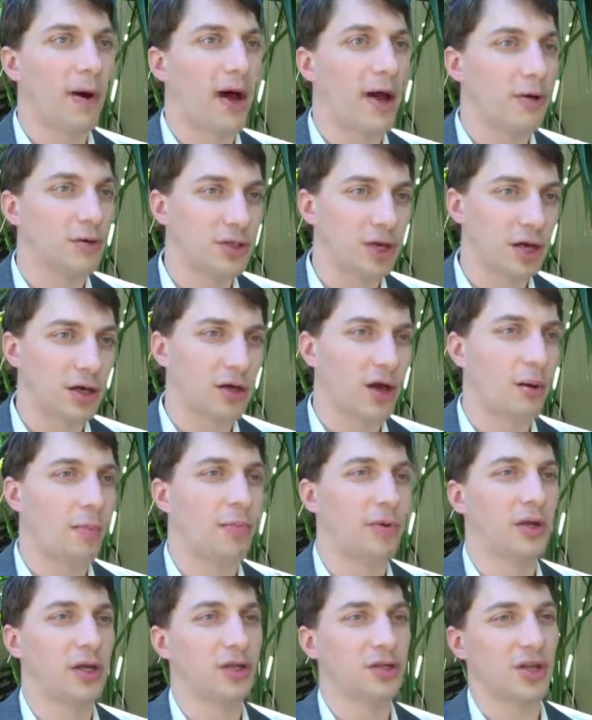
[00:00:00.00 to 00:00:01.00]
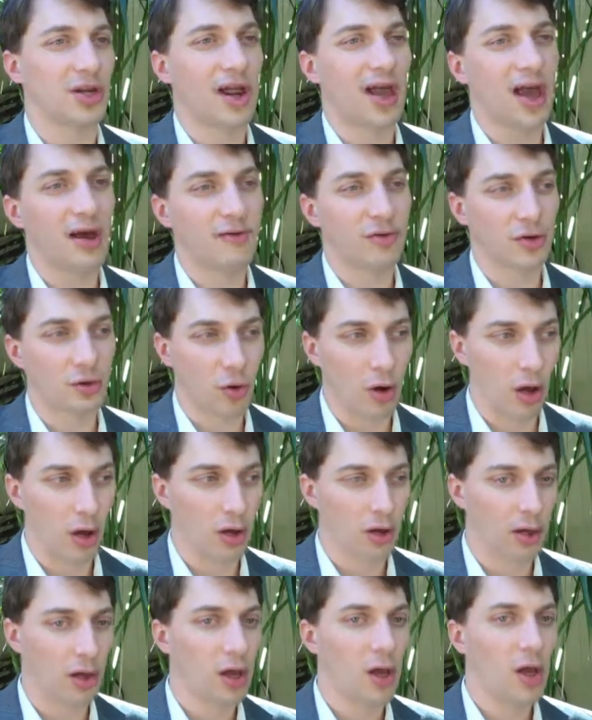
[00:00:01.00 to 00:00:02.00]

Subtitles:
biotech companies that have a drug.